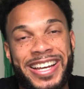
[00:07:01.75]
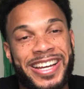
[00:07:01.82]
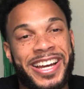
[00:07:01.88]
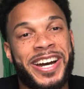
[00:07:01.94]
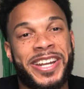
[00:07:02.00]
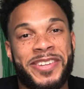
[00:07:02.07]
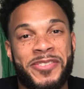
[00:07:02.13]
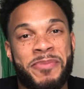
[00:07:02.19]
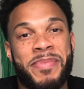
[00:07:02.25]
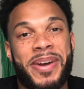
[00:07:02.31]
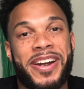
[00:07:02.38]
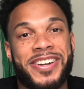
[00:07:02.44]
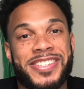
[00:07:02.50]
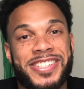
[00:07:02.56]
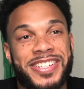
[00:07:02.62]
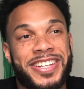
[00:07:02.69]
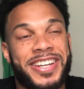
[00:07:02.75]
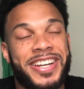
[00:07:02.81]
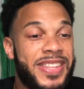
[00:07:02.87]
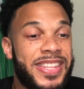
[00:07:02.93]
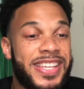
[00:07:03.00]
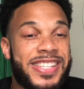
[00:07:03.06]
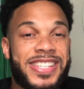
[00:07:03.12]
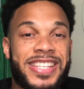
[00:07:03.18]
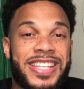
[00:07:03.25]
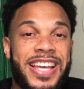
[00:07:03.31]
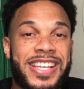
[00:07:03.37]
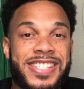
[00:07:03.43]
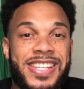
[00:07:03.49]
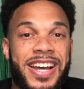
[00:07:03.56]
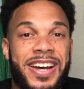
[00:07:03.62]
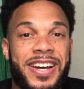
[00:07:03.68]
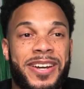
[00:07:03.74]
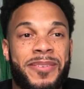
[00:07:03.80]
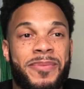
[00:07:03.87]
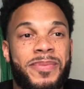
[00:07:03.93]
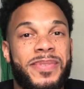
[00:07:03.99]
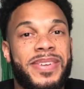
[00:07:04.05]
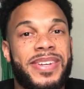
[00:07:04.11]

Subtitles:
Kind of embarrassing. This siesta time